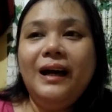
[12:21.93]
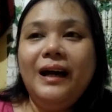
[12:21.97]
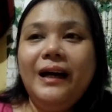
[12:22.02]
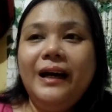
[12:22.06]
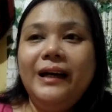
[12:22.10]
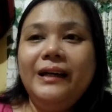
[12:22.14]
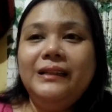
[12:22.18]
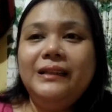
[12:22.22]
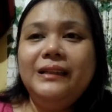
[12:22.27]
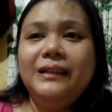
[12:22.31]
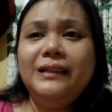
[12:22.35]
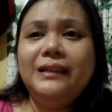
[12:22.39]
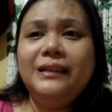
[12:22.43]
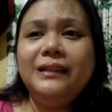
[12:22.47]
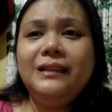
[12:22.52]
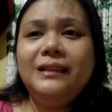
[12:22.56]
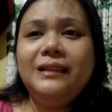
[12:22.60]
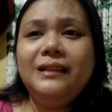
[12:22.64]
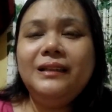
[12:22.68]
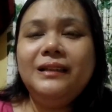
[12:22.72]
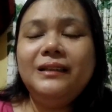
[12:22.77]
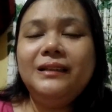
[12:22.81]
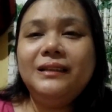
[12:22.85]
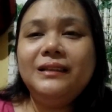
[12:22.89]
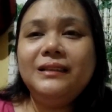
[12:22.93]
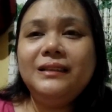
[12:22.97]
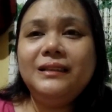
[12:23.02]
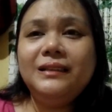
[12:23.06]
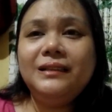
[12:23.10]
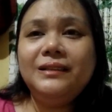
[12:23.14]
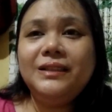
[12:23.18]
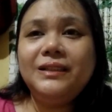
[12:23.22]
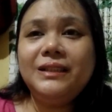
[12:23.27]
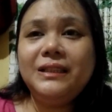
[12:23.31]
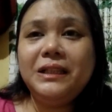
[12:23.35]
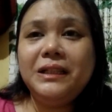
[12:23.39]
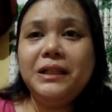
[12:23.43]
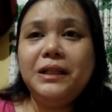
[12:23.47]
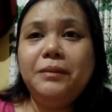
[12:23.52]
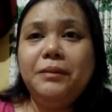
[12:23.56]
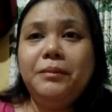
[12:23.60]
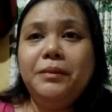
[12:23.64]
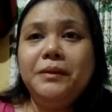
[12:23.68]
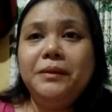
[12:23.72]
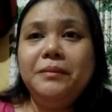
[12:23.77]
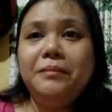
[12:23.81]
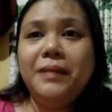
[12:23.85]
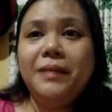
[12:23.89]
I needed the
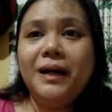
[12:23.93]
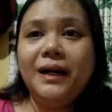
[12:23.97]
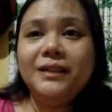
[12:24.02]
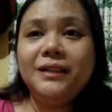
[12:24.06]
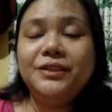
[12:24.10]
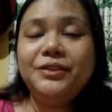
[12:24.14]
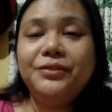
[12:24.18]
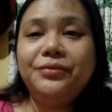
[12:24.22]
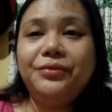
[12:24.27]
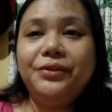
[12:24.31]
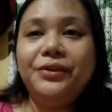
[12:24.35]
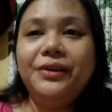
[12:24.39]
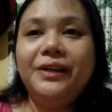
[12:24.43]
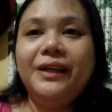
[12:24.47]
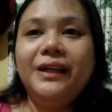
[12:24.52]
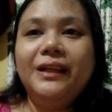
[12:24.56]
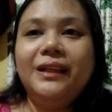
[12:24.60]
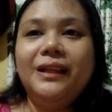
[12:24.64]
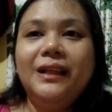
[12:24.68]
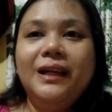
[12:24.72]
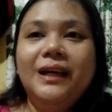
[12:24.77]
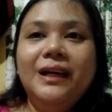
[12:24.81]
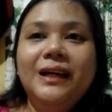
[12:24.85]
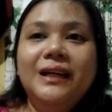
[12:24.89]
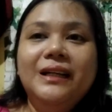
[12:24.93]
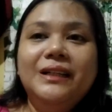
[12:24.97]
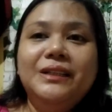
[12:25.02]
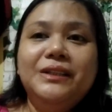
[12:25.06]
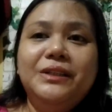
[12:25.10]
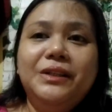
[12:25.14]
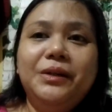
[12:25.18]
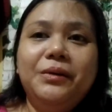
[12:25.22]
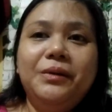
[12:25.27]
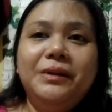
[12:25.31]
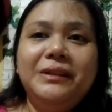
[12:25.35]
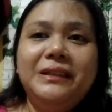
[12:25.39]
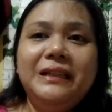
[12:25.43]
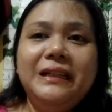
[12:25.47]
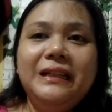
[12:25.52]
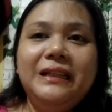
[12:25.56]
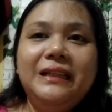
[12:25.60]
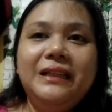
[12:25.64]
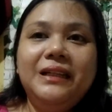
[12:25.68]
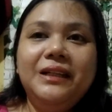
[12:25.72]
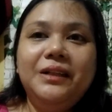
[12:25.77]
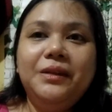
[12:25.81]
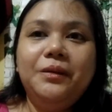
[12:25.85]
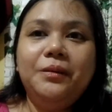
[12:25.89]
resealable bags for it. So what I
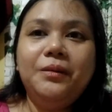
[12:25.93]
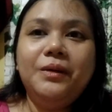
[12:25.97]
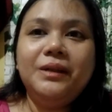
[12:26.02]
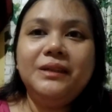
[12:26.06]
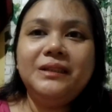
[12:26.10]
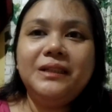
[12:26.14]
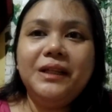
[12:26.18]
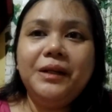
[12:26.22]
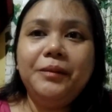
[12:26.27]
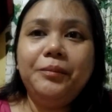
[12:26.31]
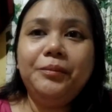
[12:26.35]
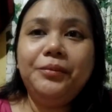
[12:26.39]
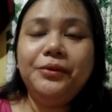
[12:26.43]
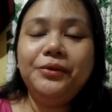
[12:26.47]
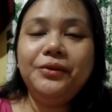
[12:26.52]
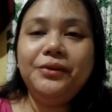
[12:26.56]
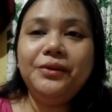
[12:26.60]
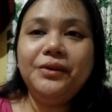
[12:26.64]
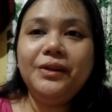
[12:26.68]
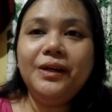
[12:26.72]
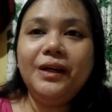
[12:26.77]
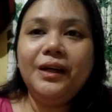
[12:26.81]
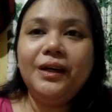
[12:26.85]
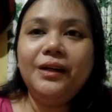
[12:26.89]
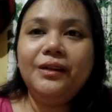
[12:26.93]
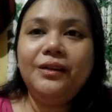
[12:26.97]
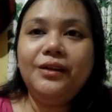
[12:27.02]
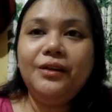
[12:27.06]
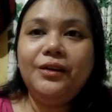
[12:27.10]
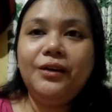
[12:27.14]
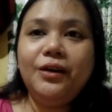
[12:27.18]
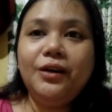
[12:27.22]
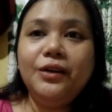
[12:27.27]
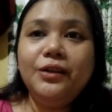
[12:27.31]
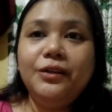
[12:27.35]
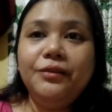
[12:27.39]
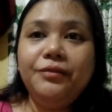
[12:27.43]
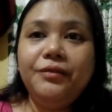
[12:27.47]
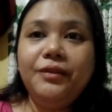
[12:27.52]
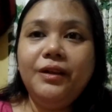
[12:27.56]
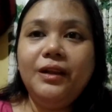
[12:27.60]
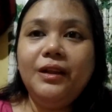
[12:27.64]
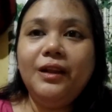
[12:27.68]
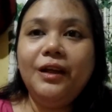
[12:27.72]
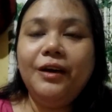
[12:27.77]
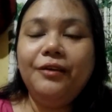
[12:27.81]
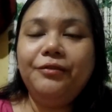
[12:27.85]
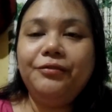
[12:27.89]
did was I put together all of
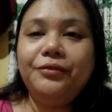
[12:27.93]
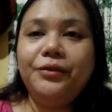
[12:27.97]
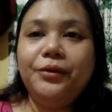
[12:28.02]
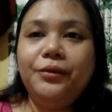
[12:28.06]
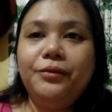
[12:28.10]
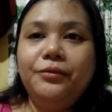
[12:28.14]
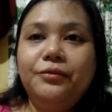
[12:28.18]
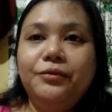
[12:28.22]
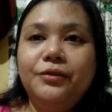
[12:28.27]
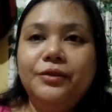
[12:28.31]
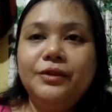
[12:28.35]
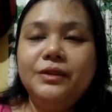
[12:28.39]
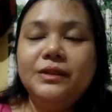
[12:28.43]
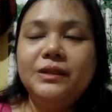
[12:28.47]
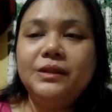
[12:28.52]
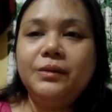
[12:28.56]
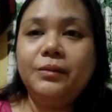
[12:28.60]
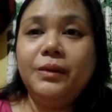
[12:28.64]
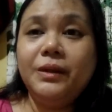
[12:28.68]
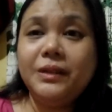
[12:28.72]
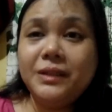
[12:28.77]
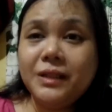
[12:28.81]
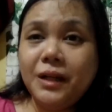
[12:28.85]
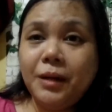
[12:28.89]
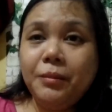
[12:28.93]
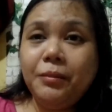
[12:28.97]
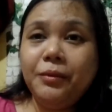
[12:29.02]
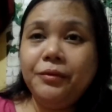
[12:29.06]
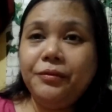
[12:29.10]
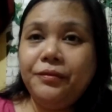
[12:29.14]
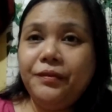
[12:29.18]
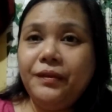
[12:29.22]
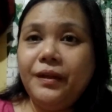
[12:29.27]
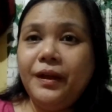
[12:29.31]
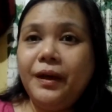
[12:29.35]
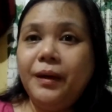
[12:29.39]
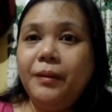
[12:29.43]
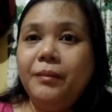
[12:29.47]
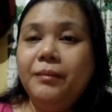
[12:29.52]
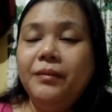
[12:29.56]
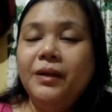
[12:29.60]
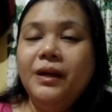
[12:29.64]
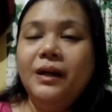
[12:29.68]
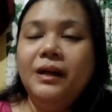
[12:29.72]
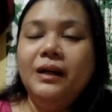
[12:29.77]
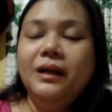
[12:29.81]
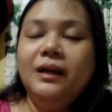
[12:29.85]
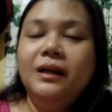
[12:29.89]
the leftovers, well, some of them,
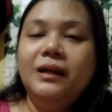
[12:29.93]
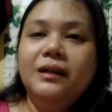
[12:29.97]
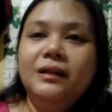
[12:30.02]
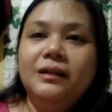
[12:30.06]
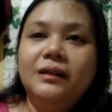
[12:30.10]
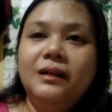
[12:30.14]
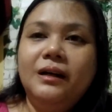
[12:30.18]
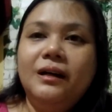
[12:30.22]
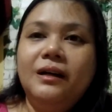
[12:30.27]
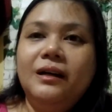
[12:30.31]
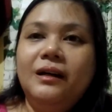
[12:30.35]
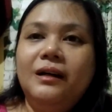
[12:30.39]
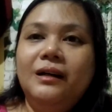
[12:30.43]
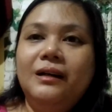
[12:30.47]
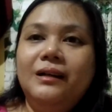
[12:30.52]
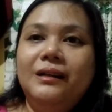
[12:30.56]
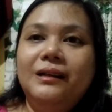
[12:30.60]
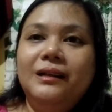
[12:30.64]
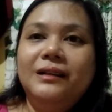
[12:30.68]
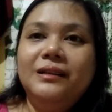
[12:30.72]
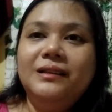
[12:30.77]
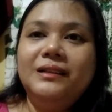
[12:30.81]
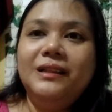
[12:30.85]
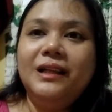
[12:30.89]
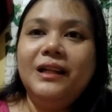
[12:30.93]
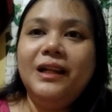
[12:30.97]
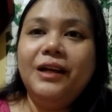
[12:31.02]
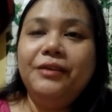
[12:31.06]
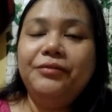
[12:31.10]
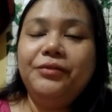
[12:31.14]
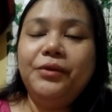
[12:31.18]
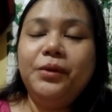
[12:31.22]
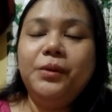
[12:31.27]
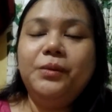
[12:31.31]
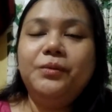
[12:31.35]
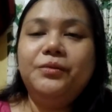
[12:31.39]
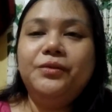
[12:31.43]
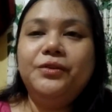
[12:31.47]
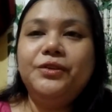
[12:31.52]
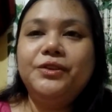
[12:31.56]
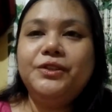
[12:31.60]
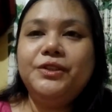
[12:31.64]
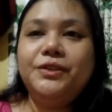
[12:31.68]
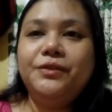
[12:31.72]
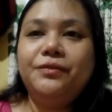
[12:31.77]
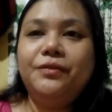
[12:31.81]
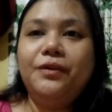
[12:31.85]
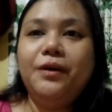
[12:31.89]
the
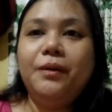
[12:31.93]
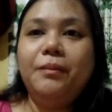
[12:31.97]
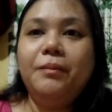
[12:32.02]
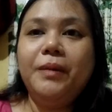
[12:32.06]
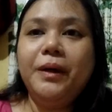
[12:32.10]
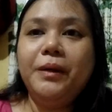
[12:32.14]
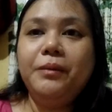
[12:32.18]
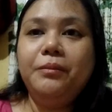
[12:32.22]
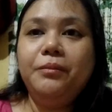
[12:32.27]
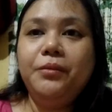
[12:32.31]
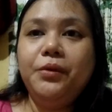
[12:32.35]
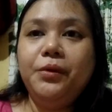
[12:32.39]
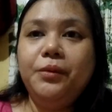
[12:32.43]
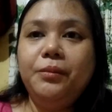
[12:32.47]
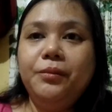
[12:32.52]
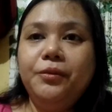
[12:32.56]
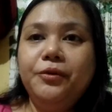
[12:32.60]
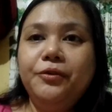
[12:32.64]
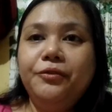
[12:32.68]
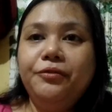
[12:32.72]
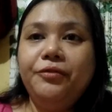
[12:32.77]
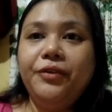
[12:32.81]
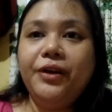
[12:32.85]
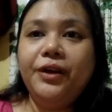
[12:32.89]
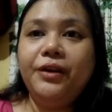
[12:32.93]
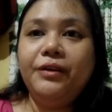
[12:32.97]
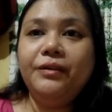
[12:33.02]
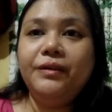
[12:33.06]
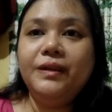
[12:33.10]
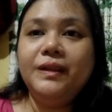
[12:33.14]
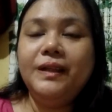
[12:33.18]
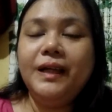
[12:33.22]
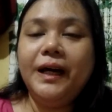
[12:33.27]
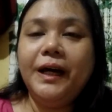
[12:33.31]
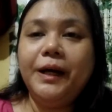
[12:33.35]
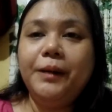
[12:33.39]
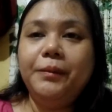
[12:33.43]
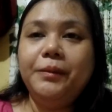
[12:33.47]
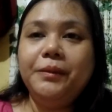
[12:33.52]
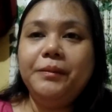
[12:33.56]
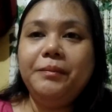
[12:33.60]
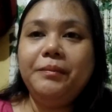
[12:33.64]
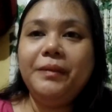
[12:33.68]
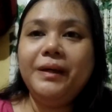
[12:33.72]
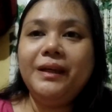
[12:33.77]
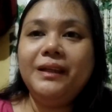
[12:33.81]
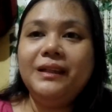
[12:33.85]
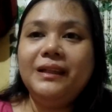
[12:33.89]
leftovers from my Blue Moon Fairy
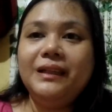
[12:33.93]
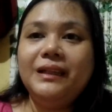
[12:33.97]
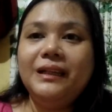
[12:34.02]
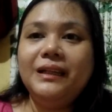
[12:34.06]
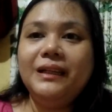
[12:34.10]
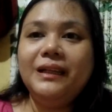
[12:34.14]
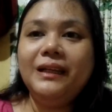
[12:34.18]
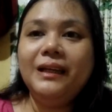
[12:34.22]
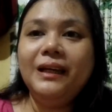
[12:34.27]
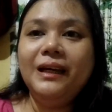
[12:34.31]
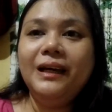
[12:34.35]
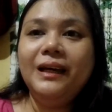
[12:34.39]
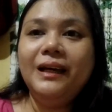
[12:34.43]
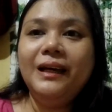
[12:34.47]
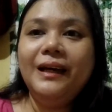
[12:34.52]
diamond painting.